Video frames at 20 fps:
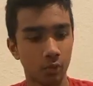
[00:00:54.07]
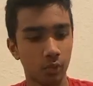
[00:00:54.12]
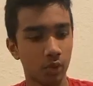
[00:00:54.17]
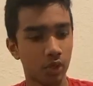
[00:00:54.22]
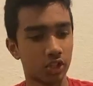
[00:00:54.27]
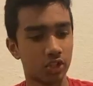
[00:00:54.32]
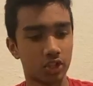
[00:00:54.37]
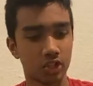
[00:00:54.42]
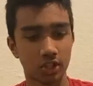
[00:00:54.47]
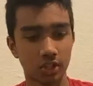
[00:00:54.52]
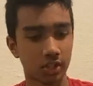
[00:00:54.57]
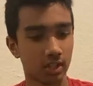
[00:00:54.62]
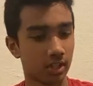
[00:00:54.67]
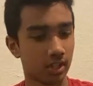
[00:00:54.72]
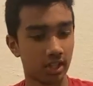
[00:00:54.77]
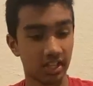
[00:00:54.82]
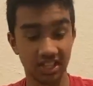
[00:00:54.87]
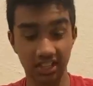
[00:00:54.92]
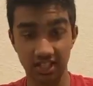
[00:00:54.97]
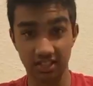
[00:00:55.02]
which
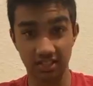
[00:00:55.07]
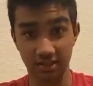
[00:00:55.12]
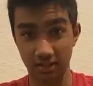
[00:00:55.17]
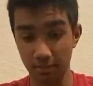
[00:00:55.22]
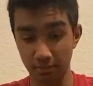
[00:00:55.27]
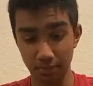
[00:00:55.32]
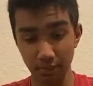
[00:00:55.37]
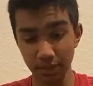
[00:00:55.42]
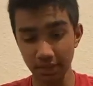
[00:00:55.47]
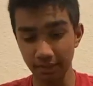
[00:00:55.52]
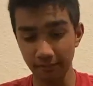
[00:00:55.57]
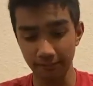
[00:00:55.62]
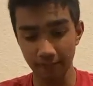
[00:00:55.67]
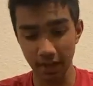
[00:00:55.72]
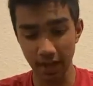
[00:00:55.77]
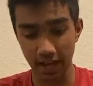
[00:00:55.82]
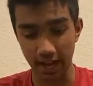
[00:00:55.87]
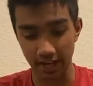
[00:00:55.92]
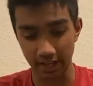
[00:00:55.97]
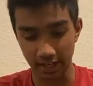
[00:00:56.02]
is completely
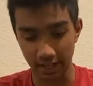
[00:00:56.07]
flat.